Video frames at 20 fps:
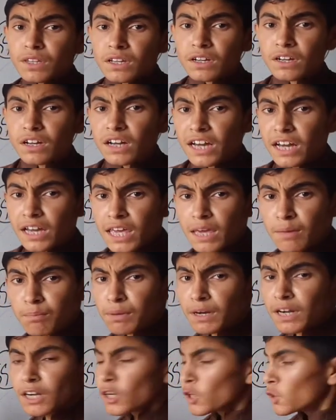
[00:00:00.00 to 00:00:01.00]

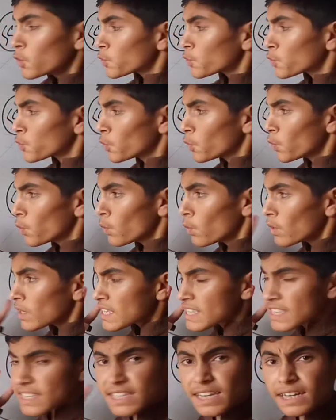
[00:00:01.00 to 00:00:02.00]
able to
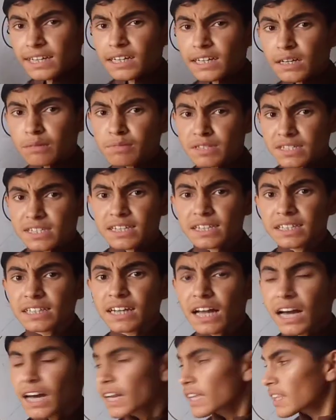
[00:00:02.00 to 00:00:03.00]
send the messenger
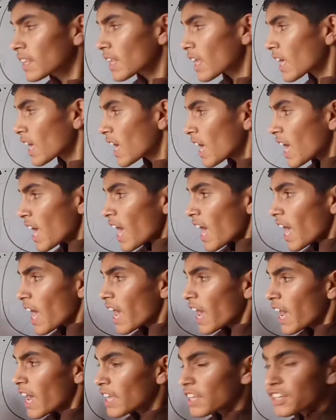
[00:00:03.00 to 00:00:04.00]
RNA
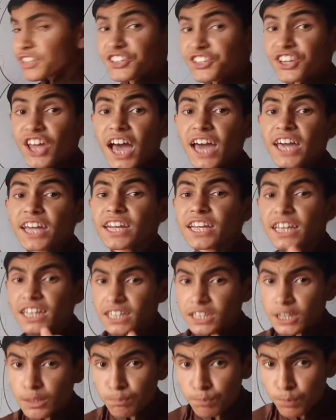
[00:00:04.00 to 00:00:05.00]
and
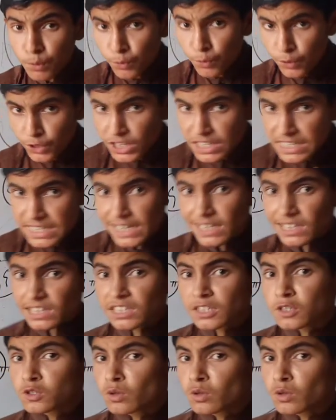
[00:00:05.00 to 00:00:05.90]
direct the protein synthesis.